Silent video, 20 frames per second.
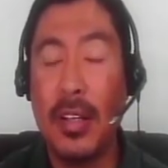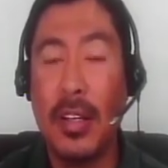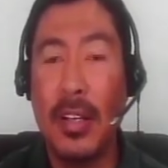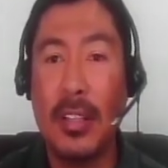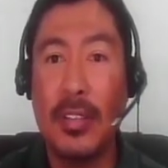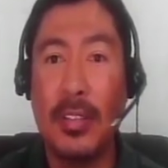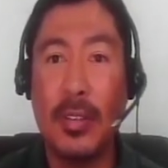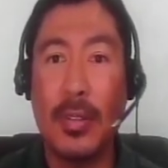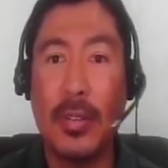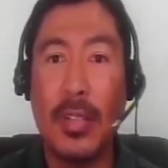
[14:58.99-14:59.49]

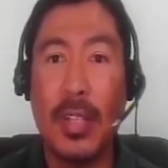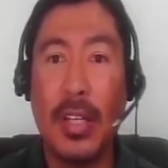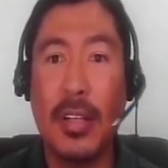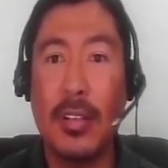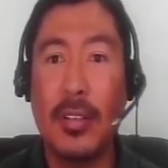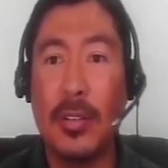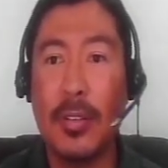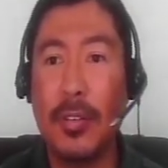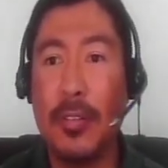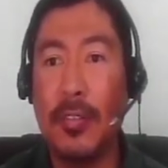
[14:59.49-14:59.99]
And so there
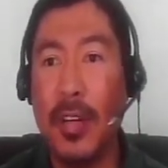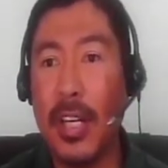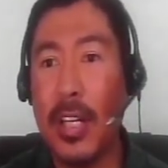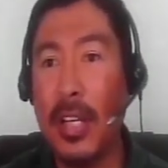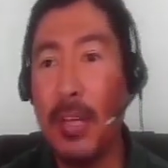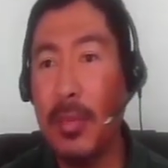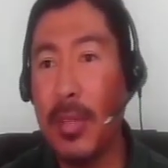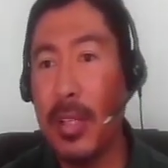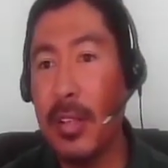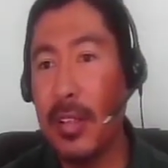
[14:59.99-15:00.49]
you could find
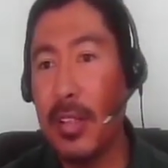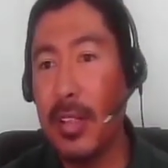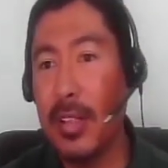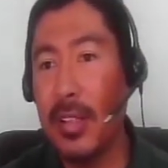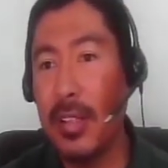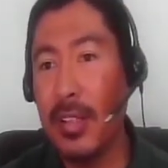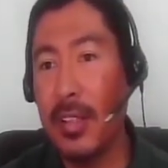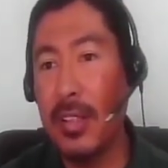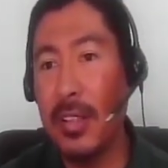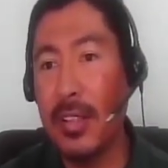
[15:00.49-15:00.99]
them in,
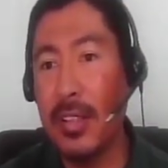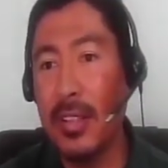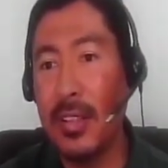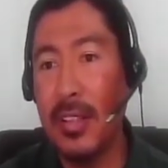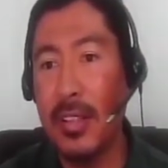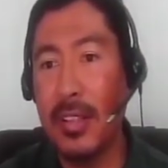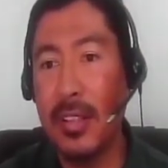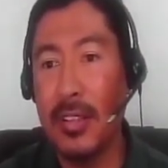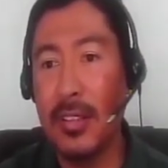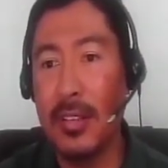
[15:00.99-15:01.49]
in, in,
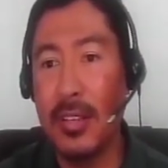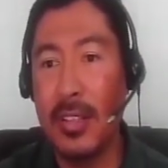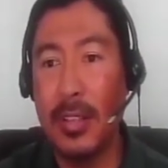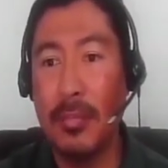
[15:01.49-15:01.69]
in, in